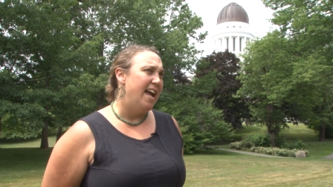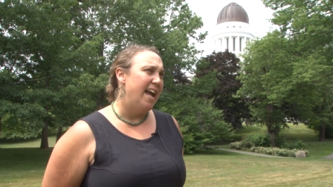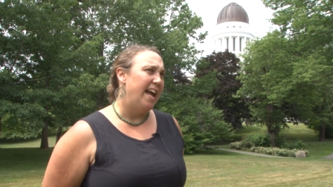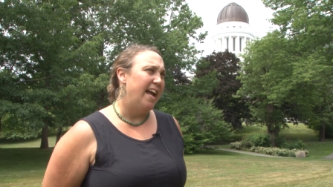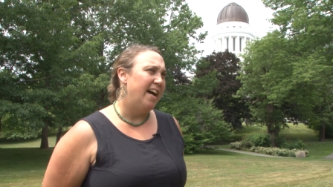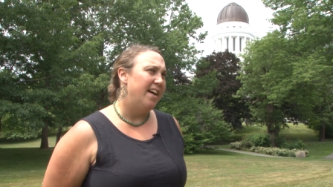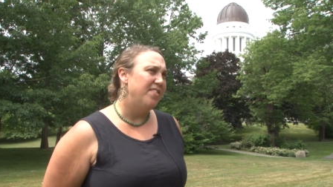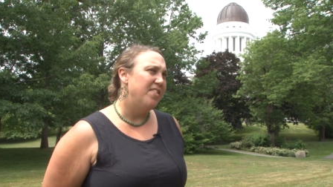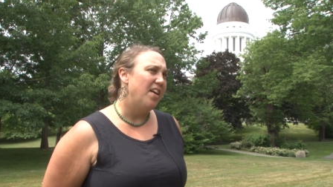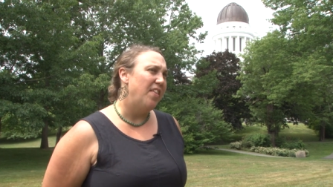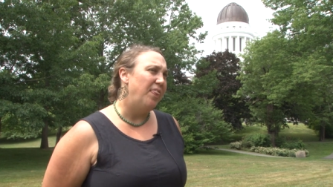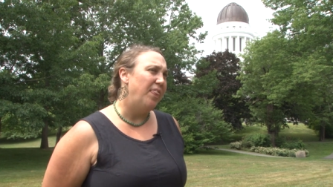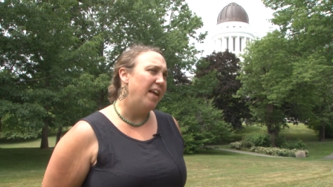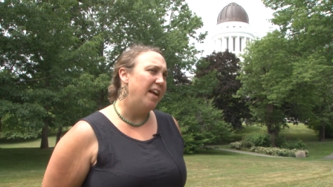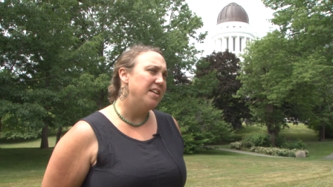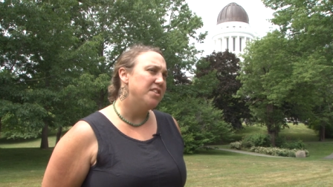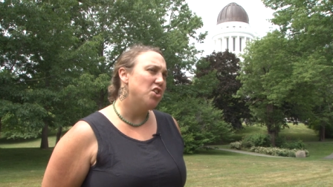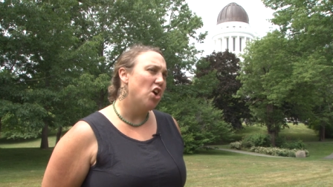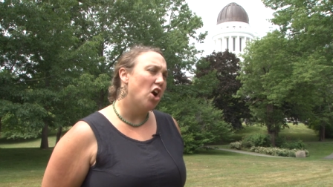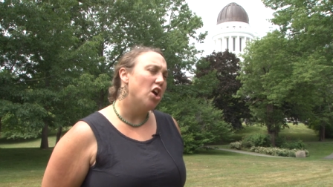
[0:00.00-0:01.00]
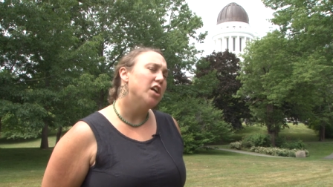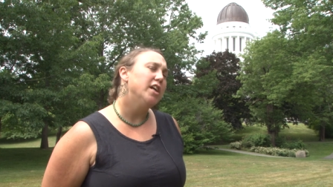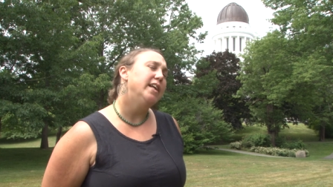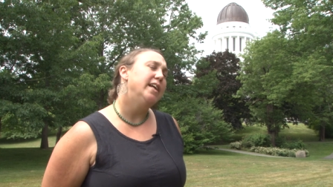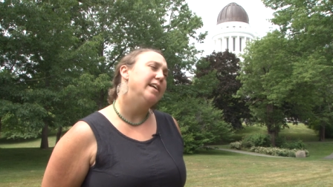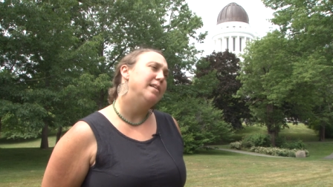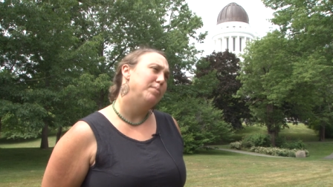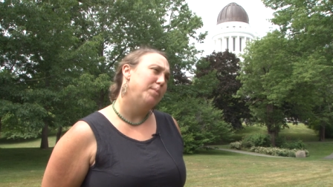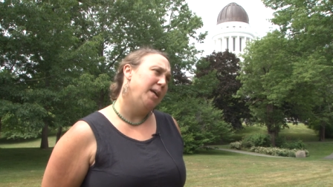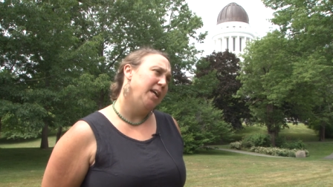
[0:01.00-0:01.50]
and that they
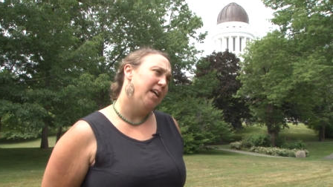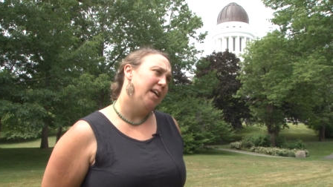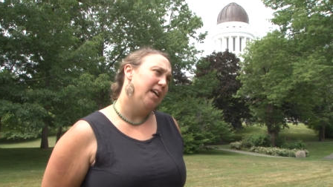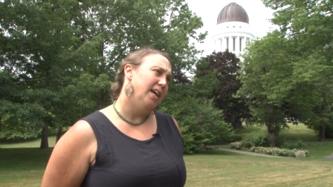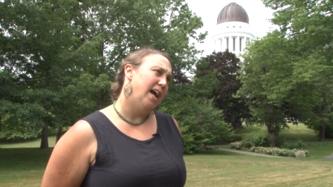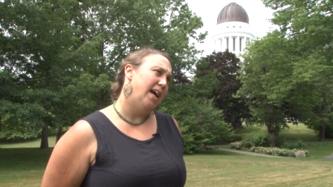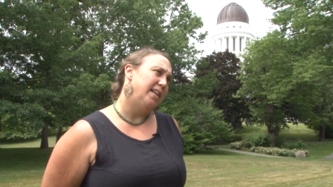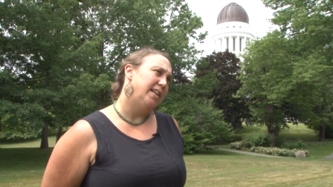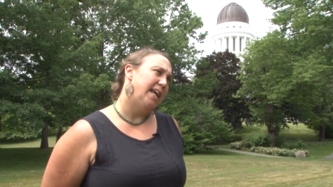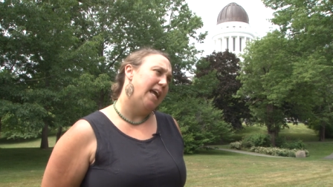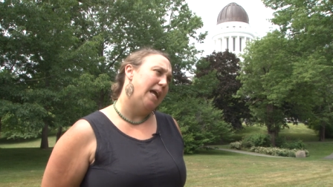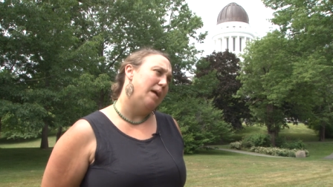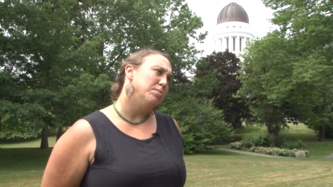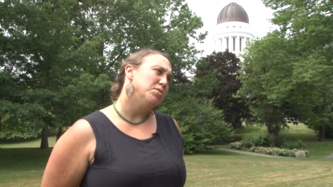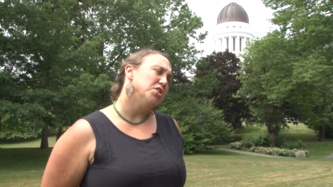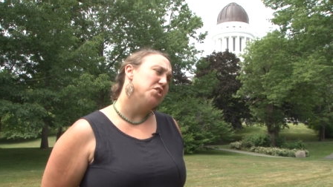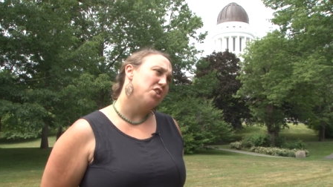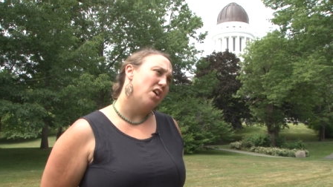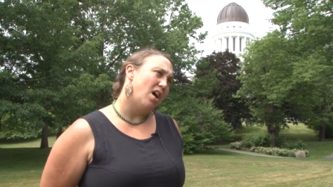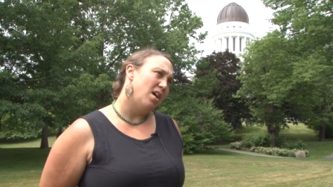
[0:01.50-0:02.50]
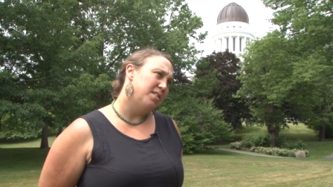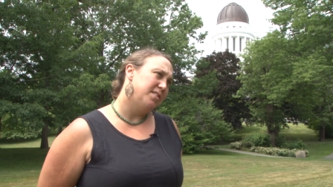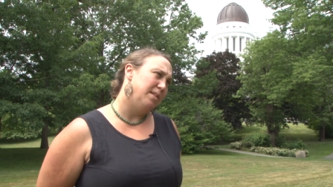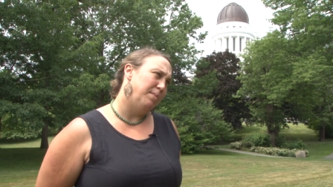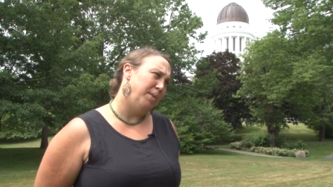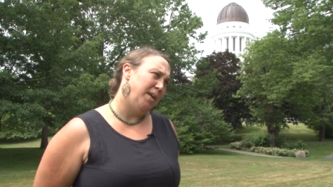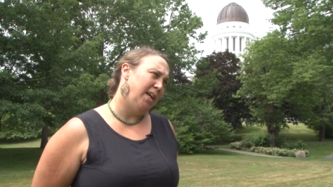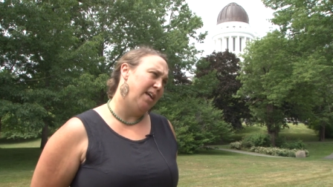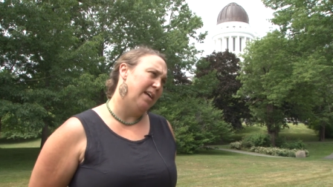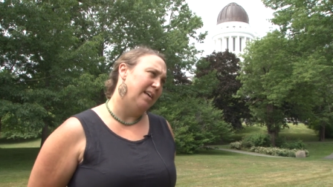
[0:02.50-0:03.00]
targeted me and came to talk to
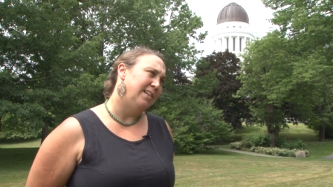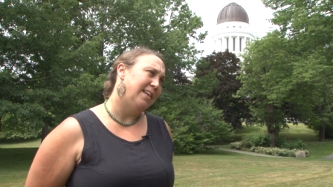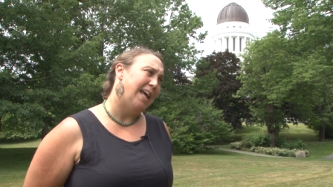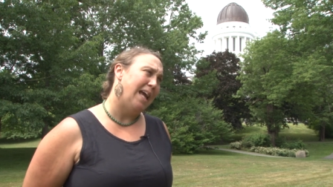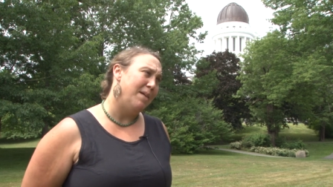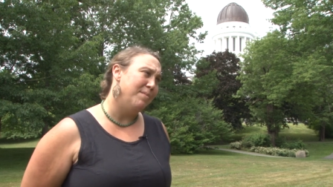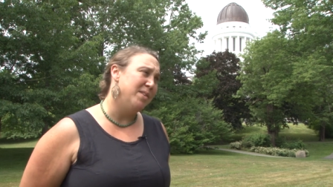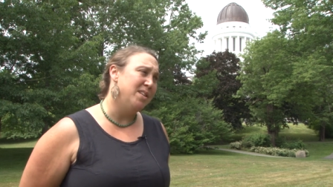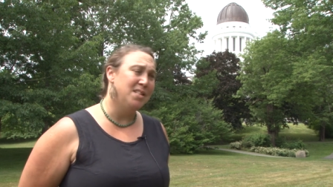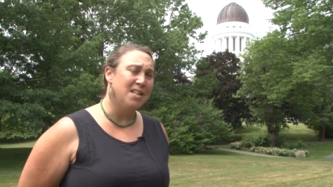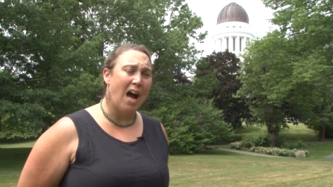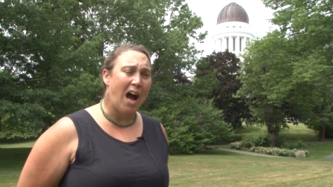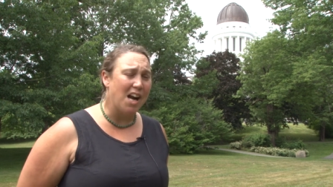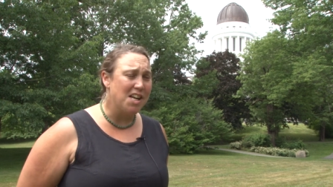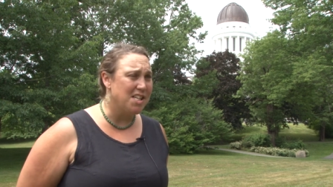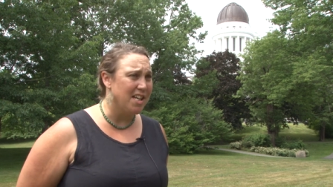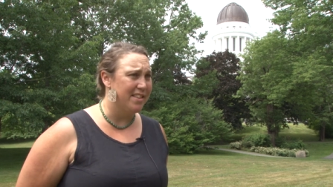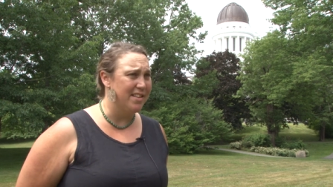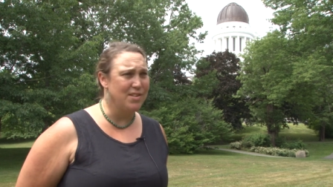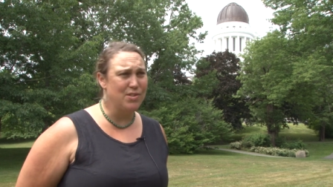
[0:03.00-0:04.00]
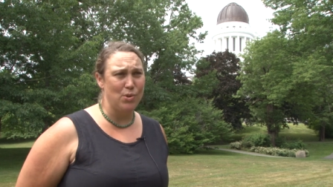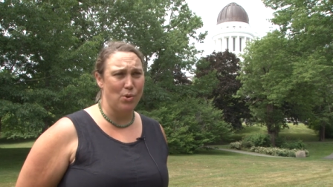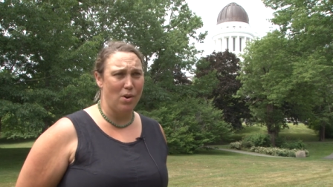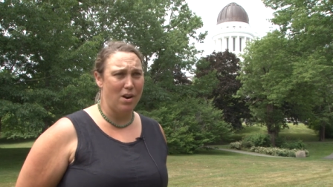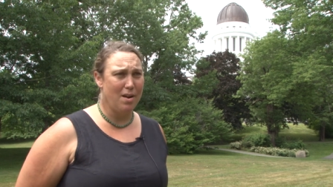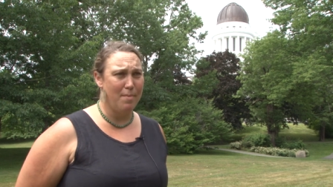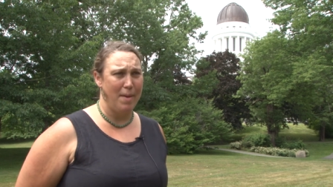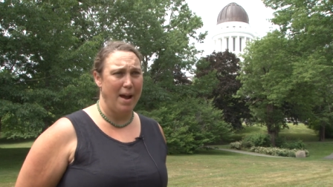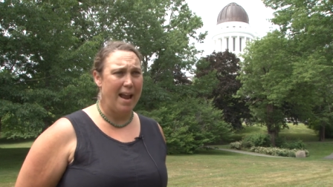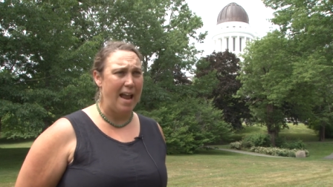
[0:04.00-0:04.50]
me and came and knocked on the
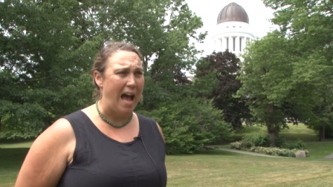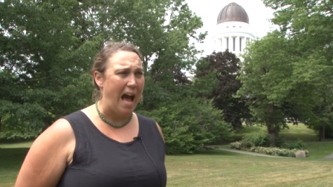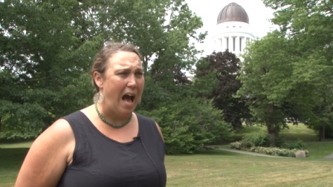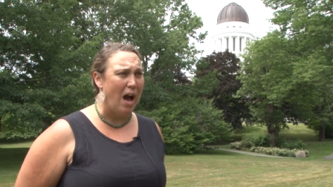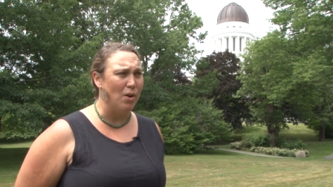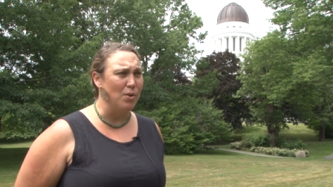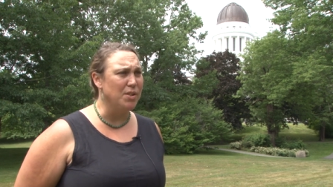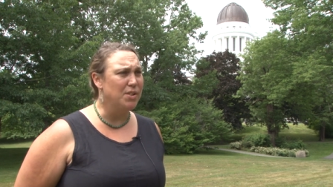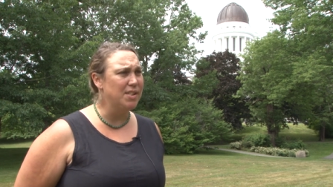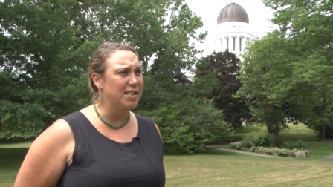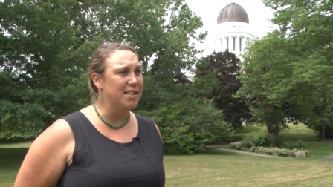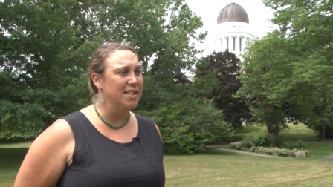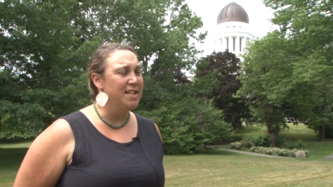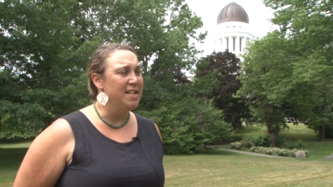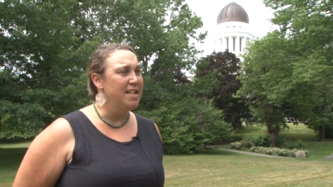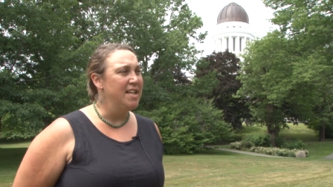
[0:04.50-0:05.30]
door at my house